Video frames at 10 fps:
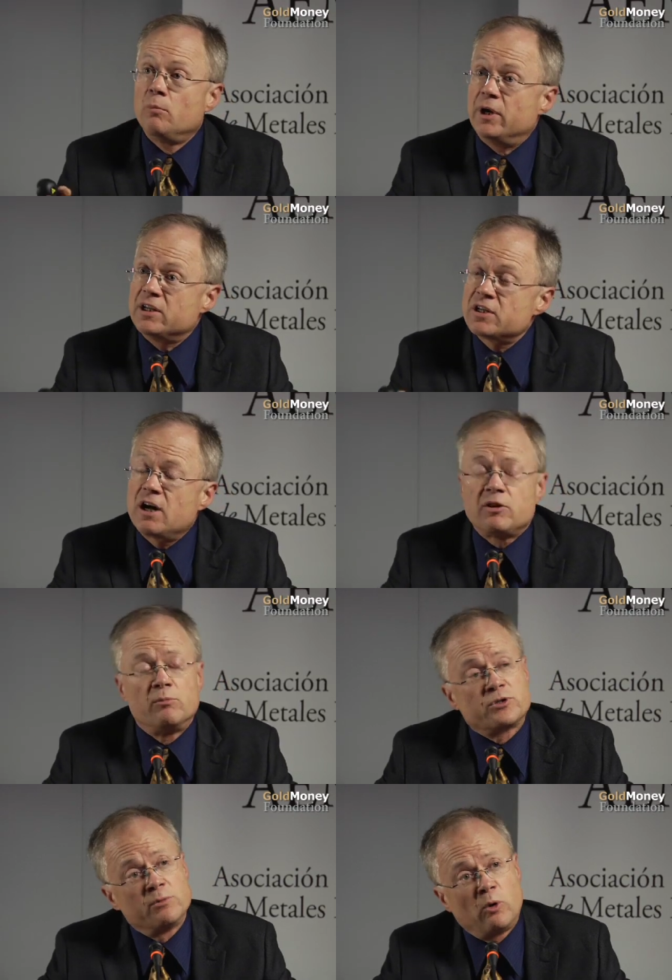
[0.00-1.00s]
But it's not the
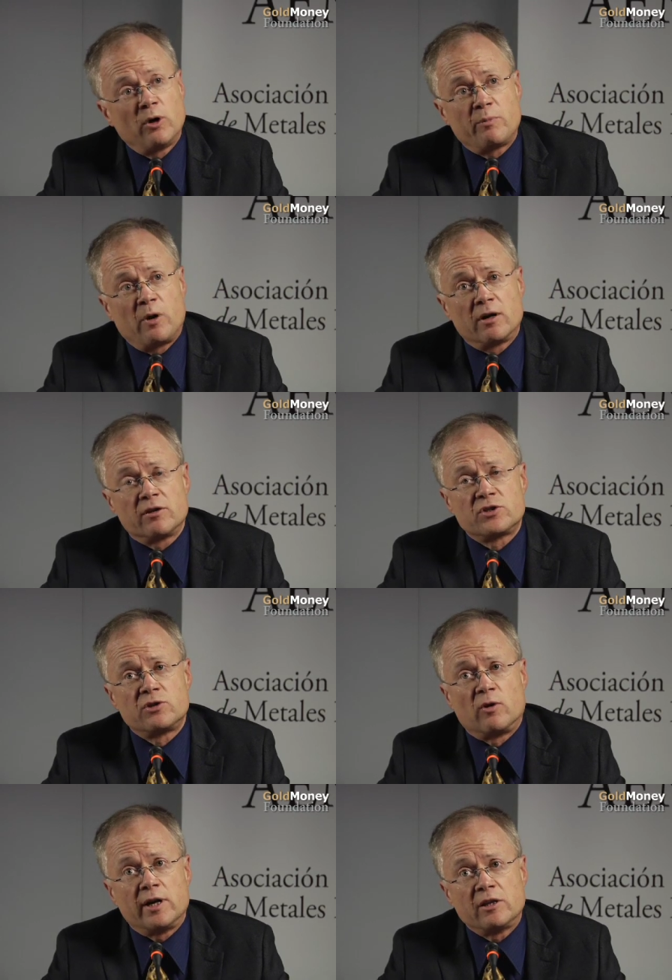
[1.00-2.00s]
most important part of this
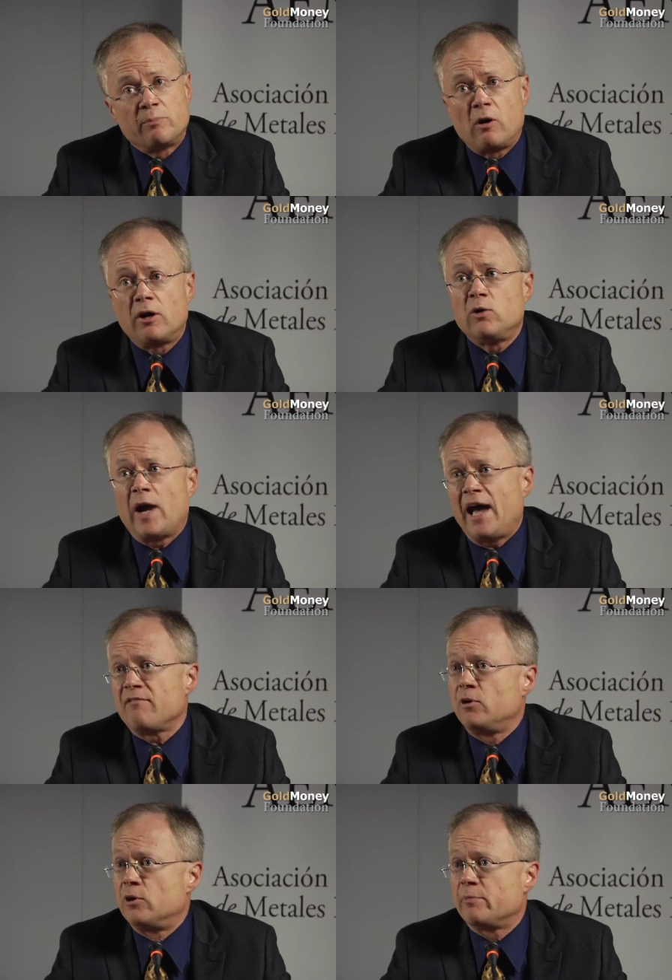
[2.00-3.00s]
story, and the part you
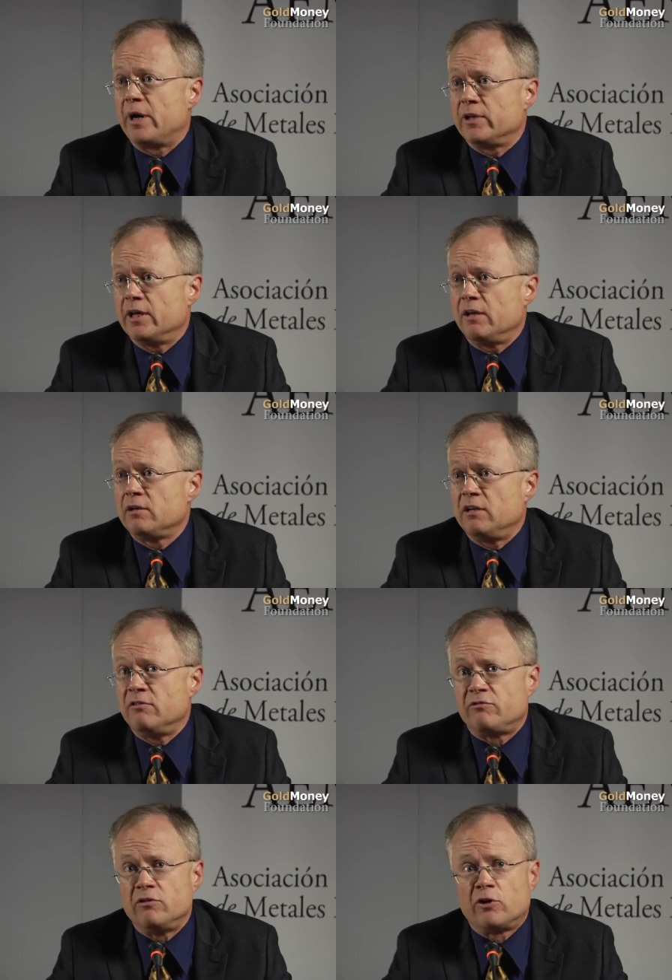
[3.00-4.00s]
haven't heard about yet,
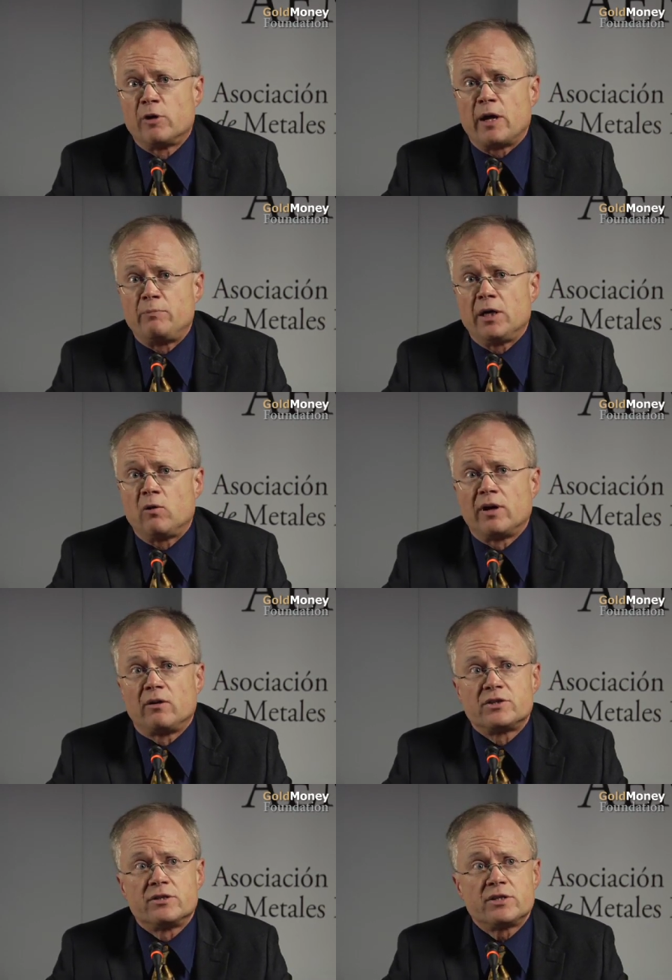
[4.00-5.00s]
even if you've heard about peak
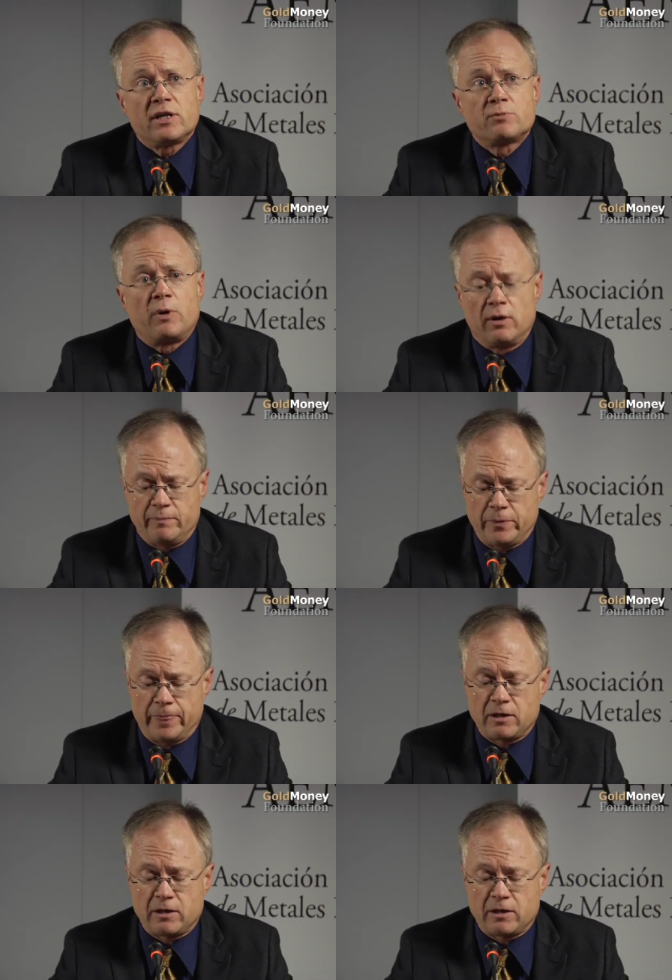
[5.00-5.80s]
oil, is this next part.